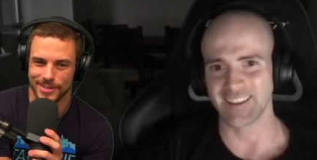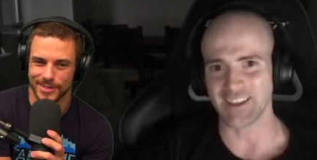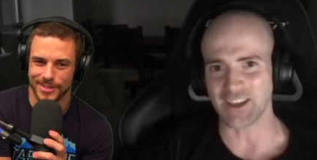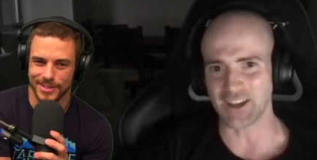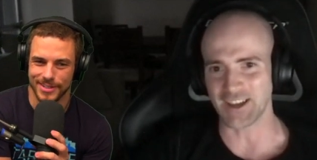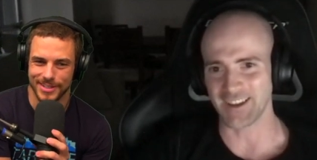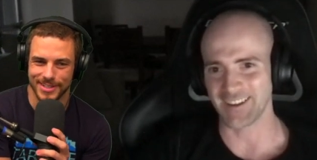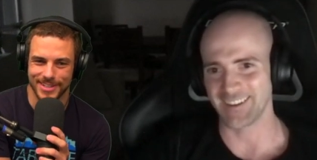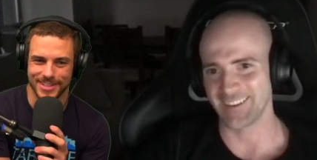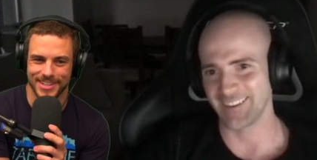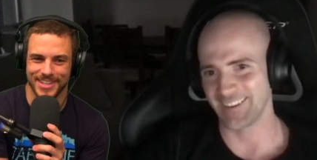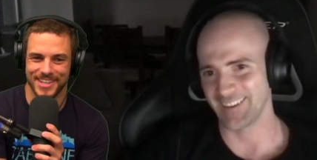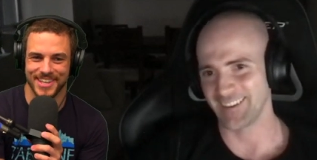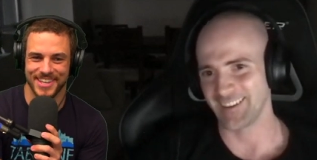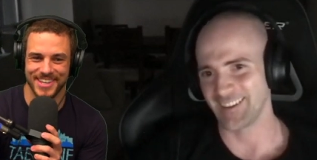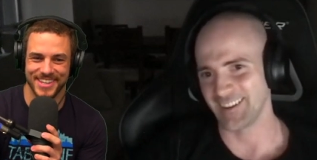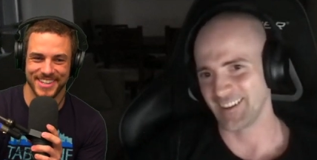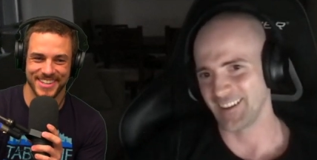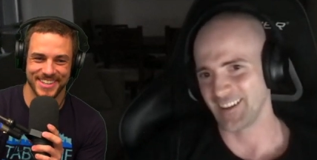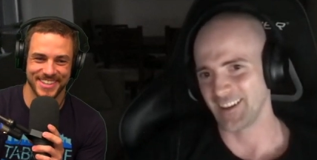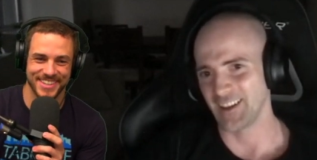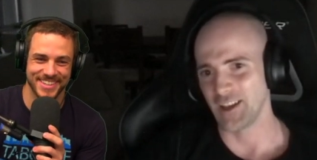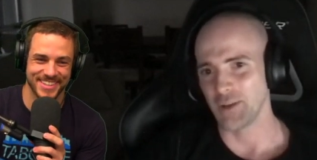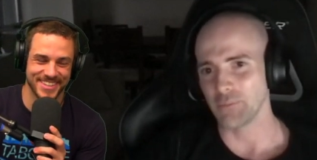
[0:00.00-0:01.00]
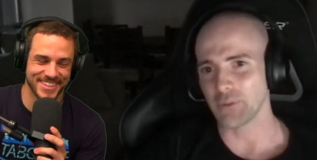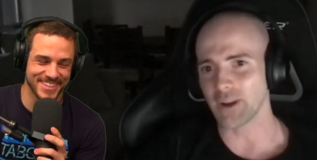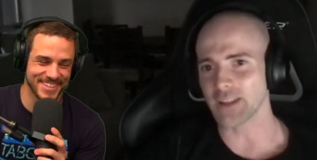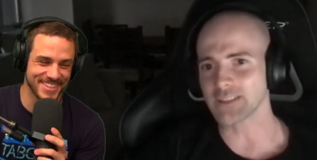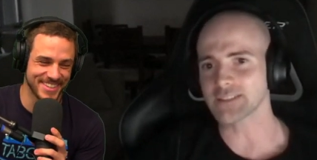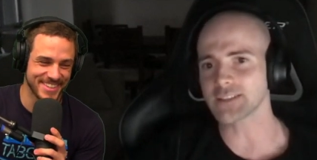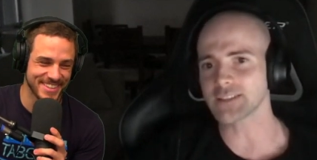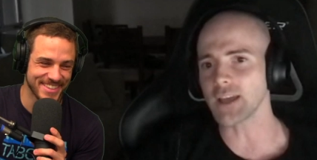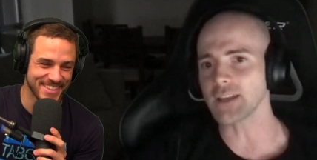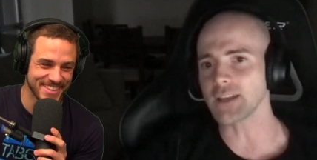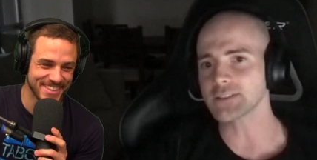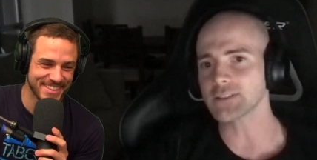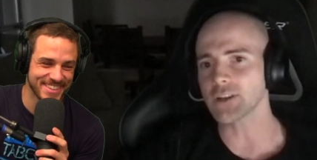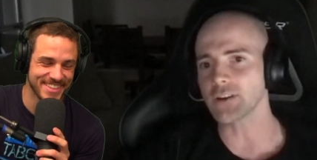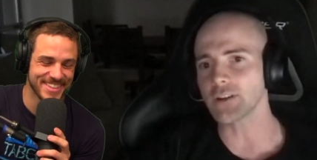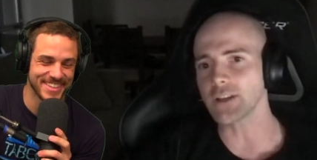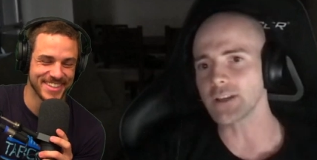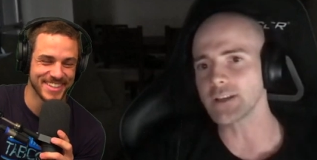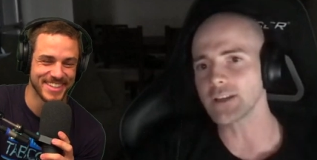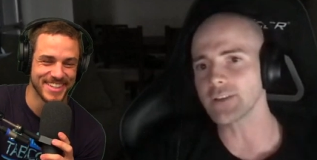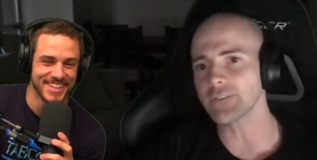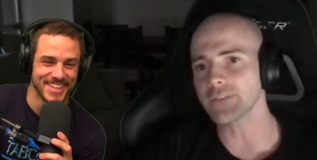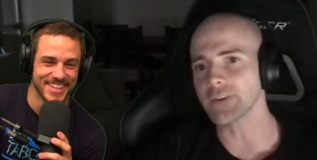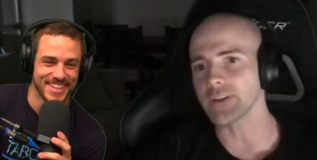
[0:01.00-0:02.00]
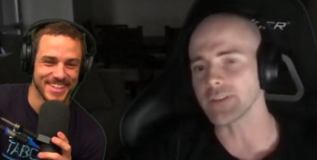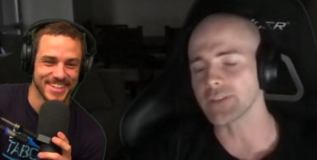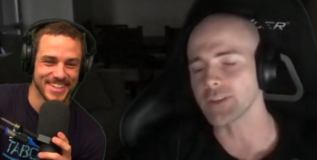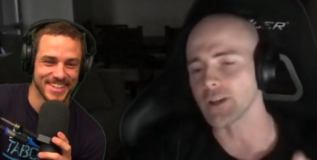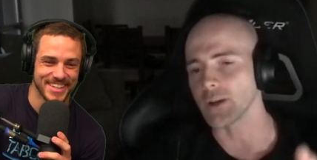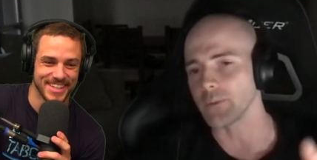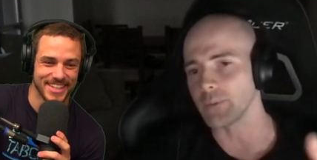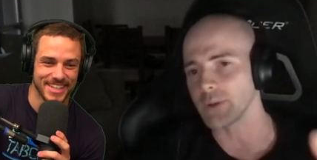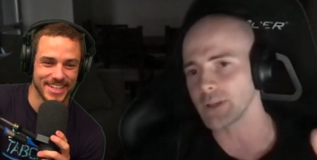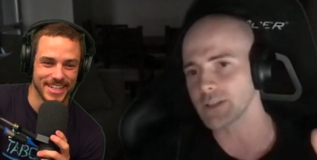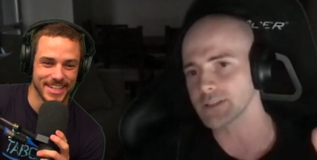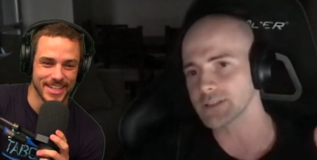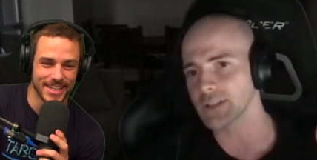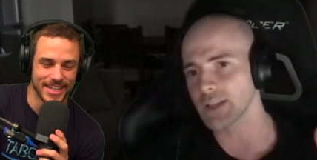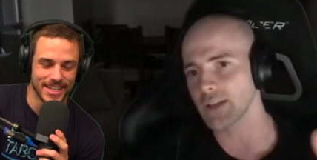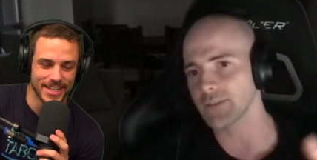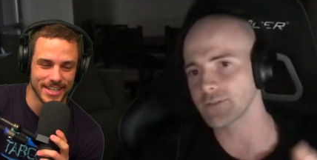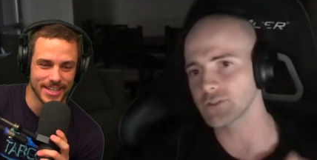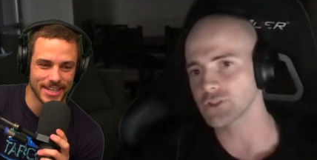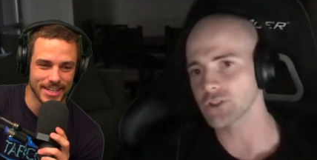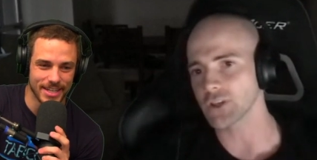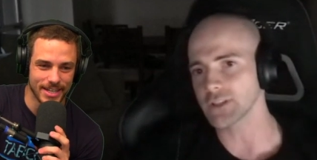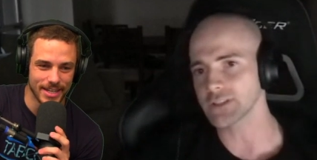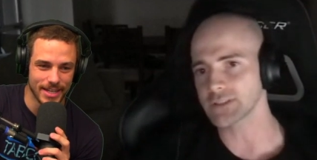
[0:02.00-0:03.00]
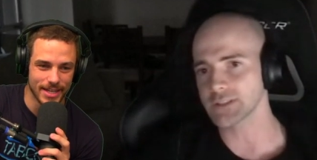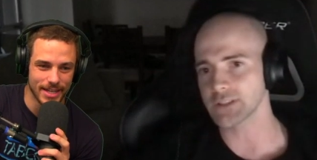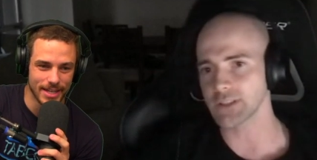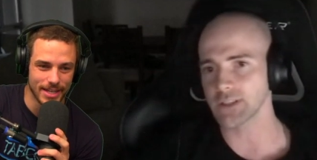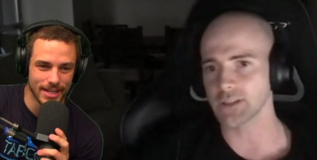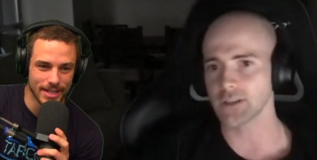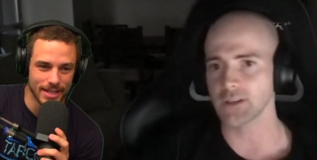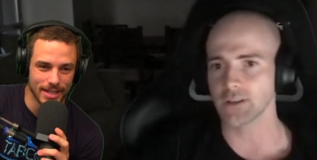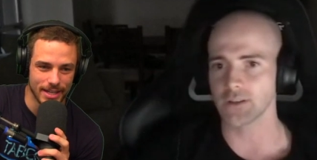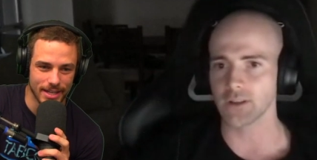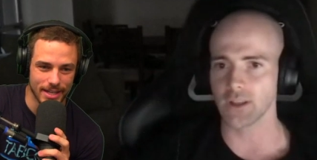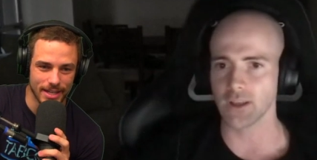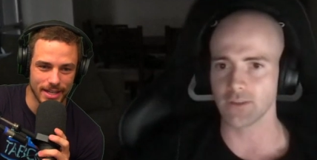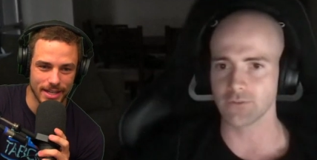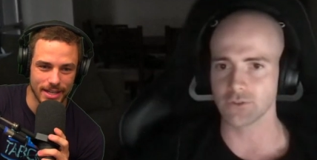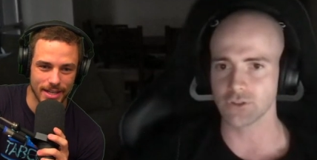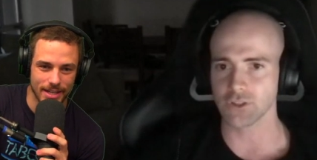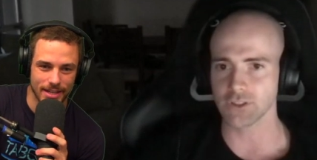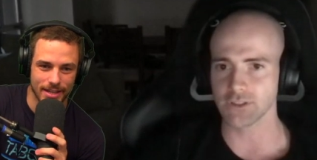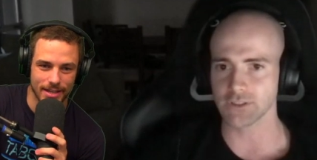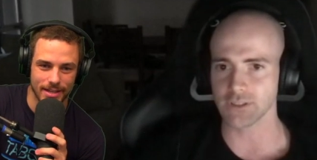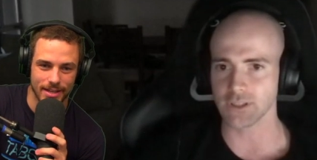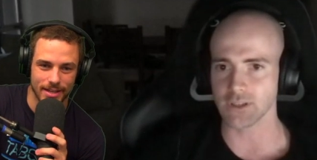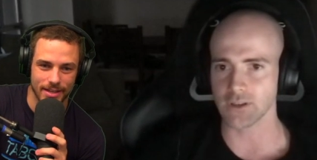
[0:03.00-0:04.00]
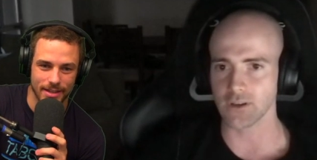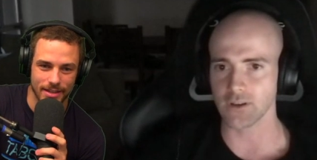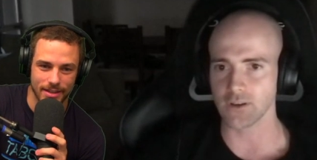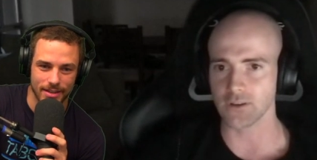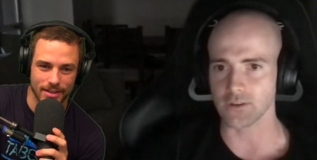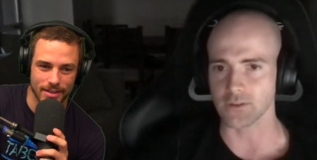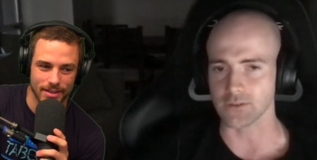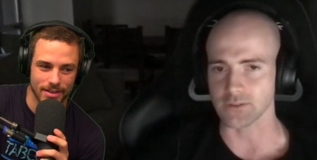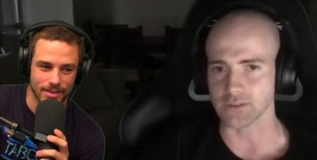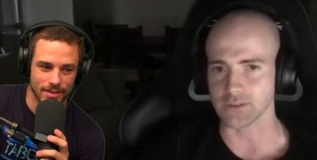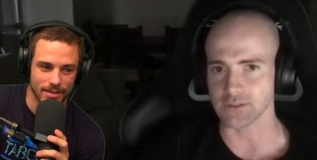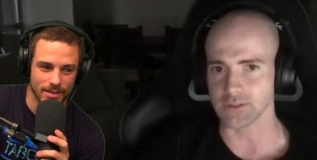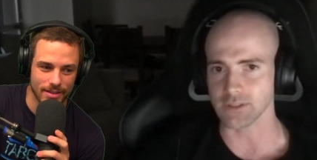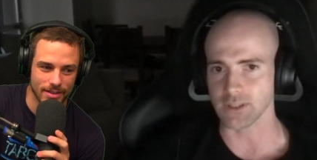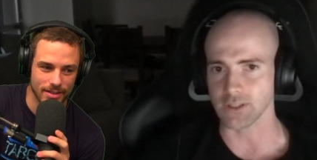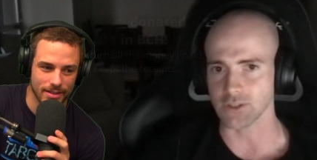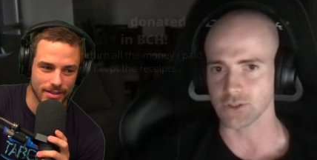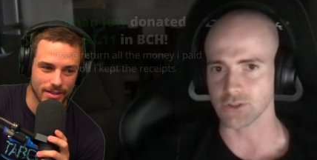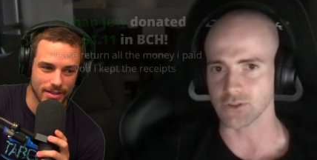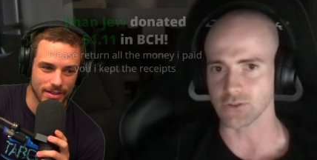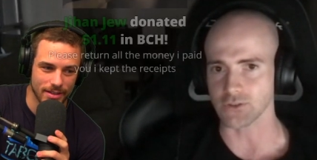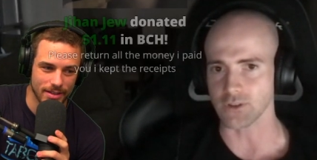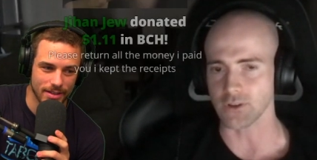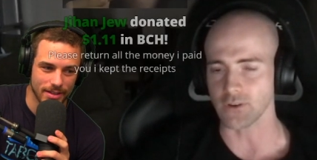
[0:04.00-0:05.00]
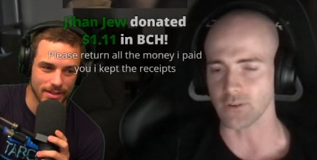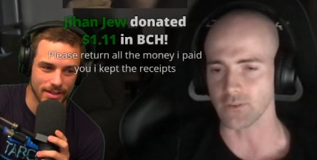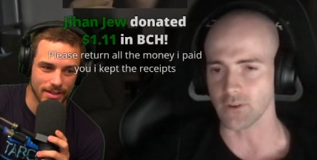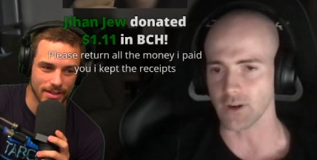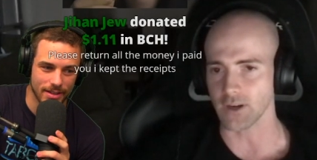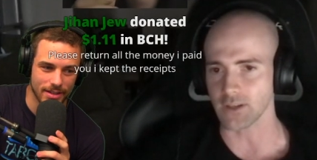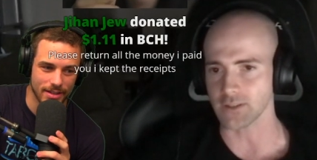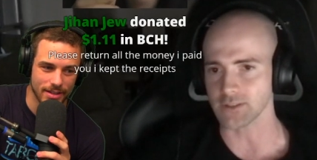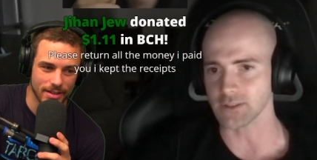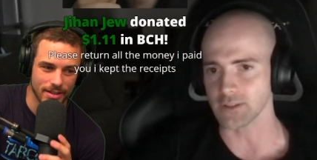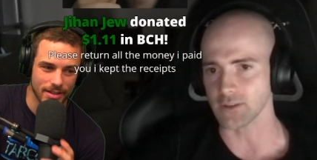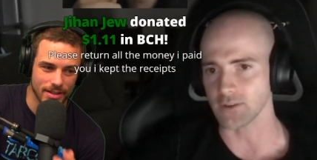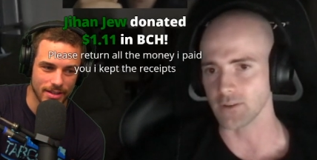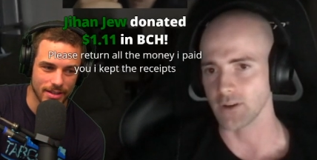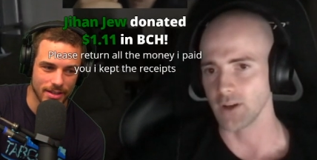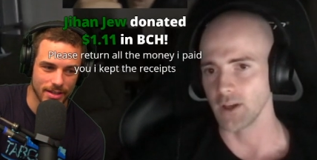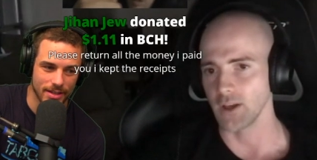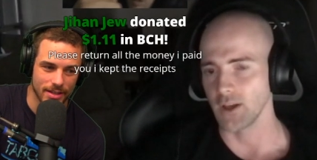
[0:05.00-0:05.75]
Speaker 1: Yeah. but it's it's totally different though because they have trusted they have trusted nodes essentially, right? So,